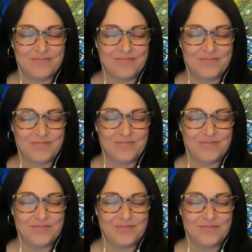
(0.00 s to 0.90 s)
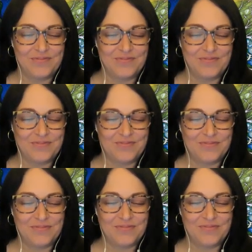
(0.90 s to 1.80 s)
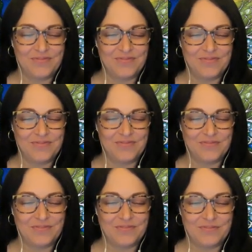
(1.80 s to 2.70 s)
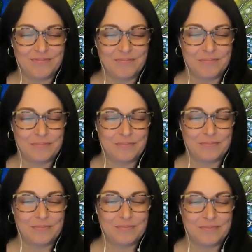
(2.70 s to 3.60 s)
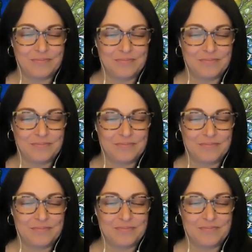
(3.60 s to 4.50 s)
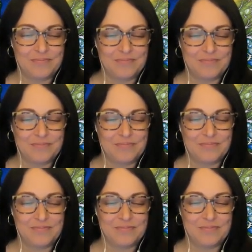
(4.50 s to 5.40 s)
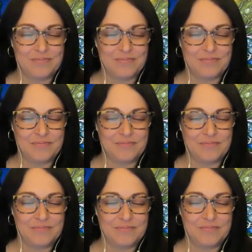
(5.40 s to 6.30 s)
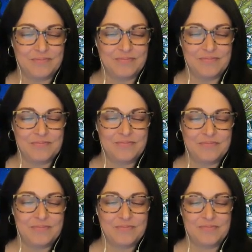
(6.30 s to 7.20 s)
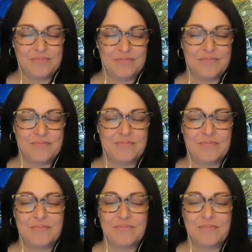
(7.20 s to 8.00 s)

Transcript: This person isn't speaking.